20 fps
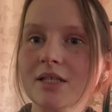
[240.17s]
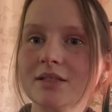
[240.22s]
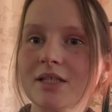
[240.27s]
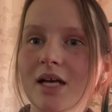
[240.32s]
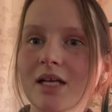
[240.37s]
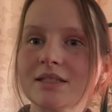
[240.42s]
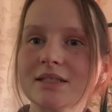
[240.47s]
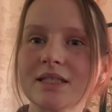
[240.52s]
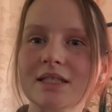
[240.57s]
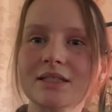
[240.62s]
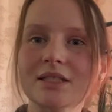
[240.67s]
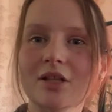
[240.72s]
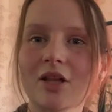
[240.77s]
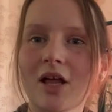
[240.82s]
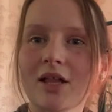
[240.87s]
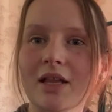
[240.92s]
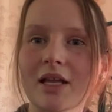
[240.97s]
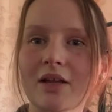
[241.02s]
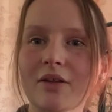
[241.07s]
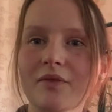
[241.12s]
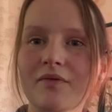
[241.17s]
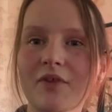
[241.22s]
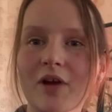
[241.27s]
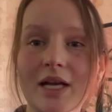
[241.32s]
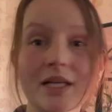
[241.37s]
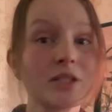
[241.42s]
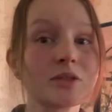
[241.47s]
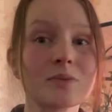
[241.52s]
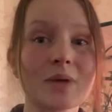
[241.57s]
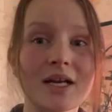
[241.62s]
sauce that's a lot like
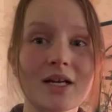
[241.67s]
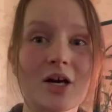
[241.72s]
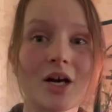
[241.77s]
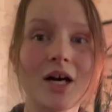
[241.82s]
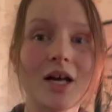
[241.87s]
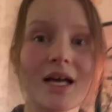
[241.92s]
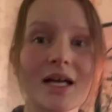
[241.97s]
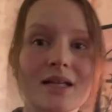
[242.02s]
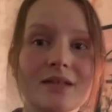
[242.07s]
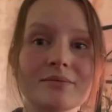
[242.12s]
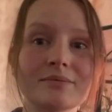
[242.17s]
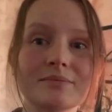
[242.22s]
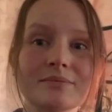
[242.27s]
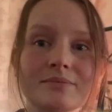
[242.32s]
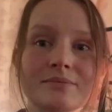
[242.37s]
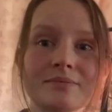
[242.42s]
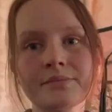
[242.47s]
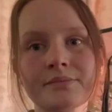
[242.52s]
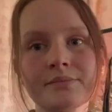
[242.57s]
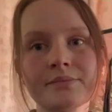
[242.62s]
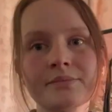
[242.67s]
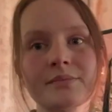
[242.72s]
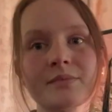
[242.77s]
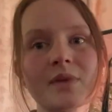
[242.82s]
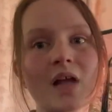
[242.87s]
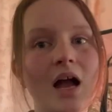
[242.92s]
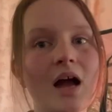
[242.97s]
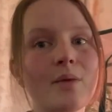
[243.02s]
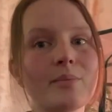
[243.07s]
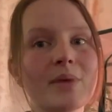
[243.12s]
Frank's Red Hot.
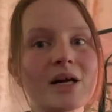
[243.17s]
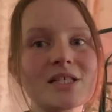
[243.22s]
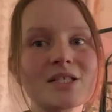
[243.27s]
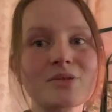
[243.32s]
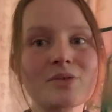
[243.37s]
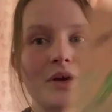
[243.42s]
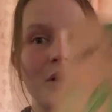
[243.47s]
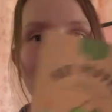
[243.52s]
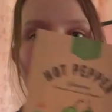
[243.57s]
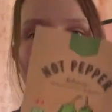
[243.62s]
A must grow